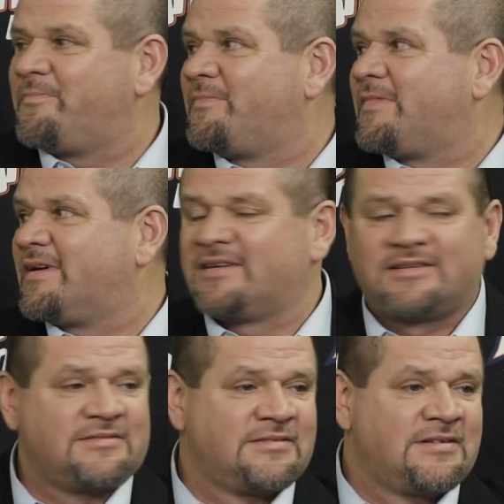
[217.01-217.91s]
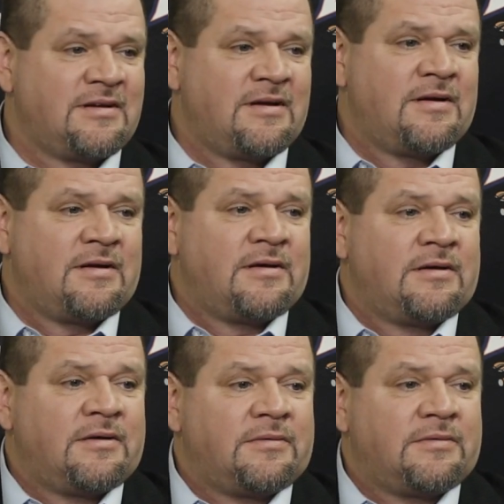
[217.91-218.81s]
how, about the reaction of the
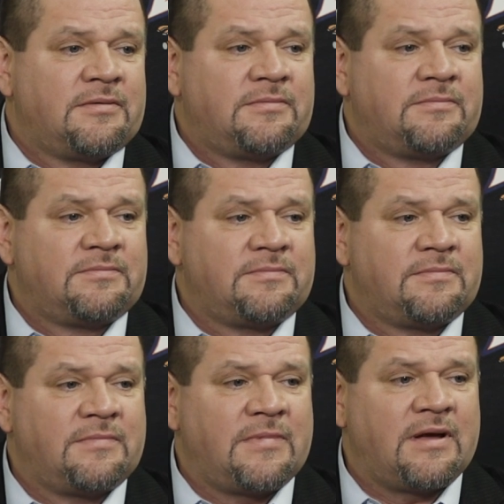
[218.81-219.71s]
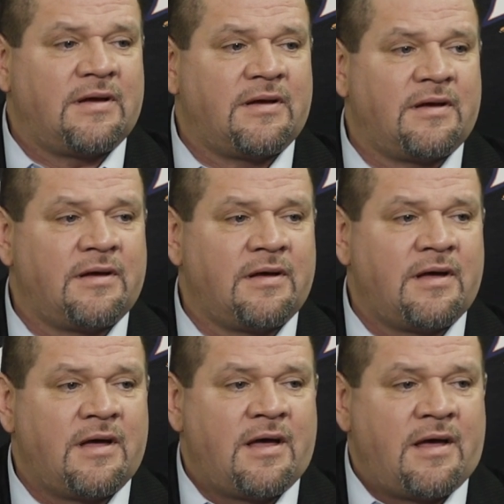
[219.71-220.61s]
D end of the bench when Bryce Sweeting scored that goal
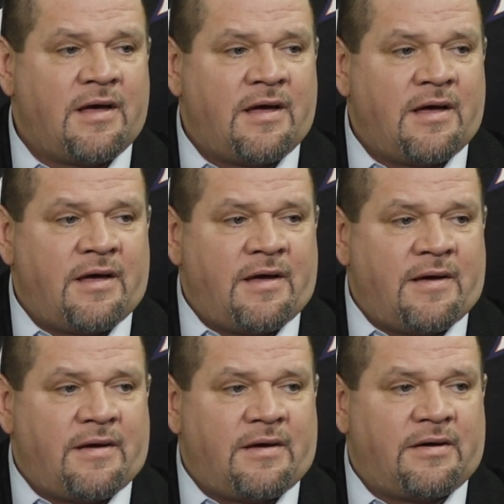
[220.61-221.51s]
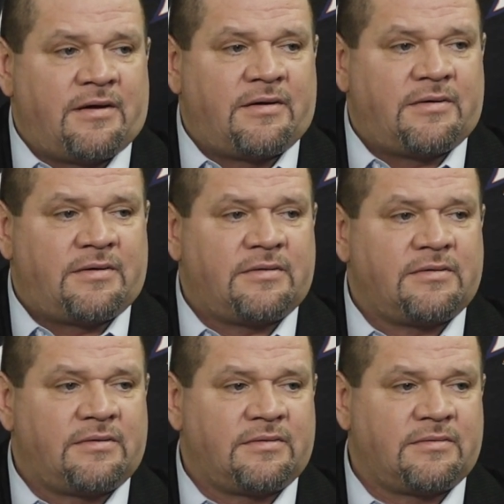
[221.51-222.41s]
and, and what he's been able to do
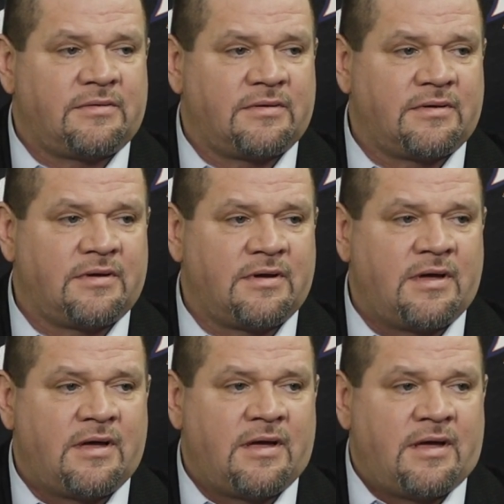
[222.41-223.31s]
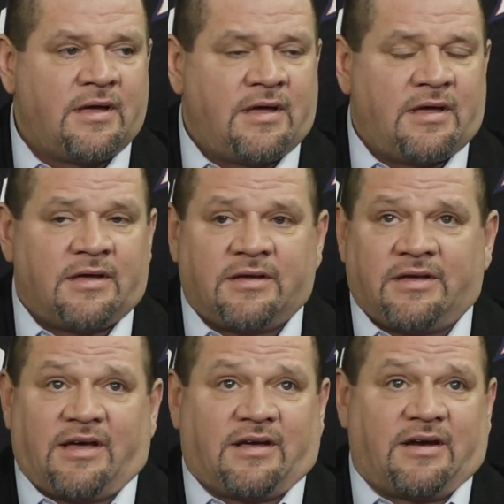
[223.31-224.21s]
his way back in the lineup.
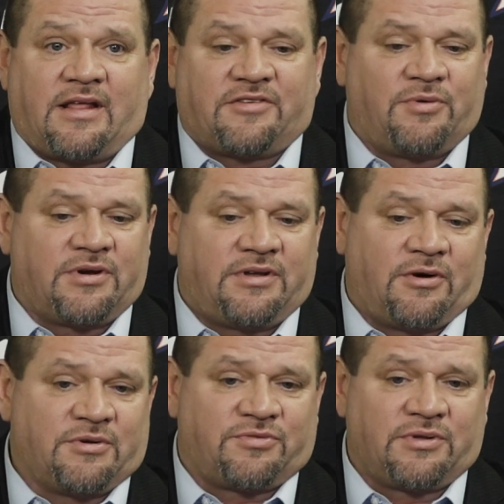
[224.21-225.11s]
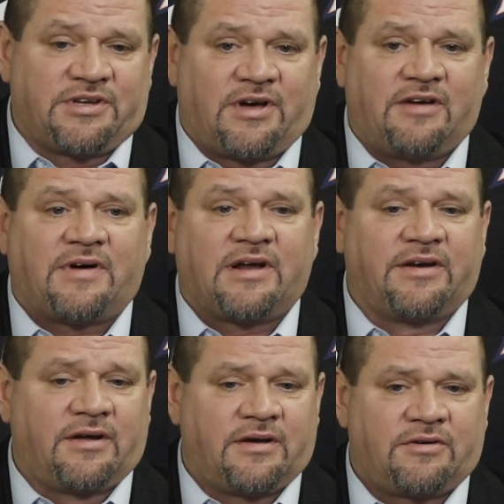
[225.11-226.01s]
Yeah, and that's what you know. It's really tough
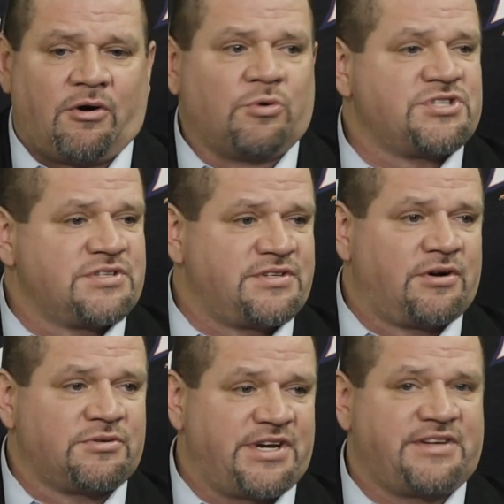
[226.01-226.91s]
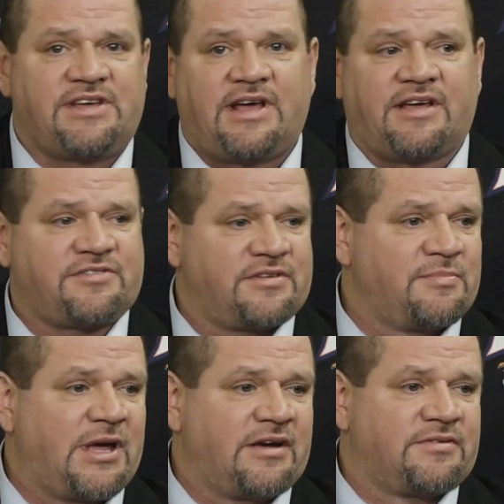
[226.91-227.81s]
on coaches. You know, JT has to
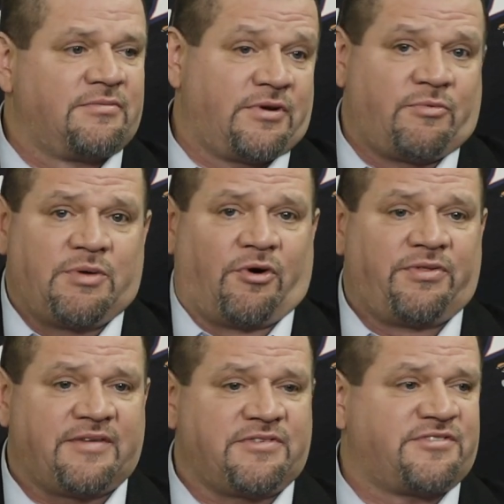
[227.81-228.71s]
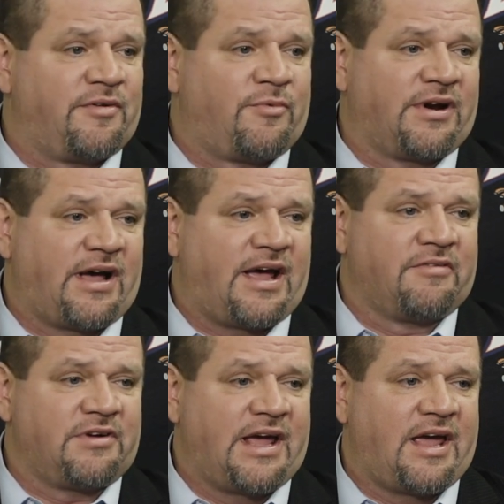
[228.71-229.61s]
make it. We both have to sit one guy
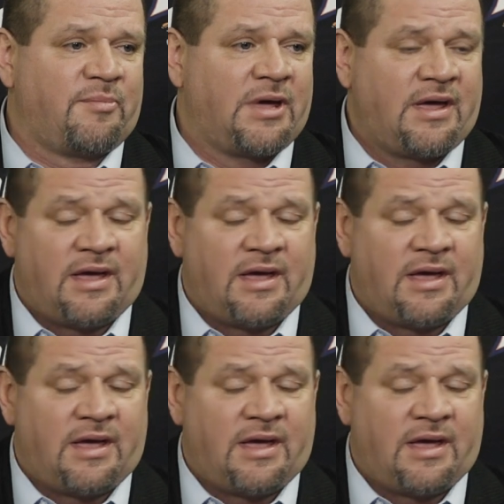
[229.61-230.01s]
every game,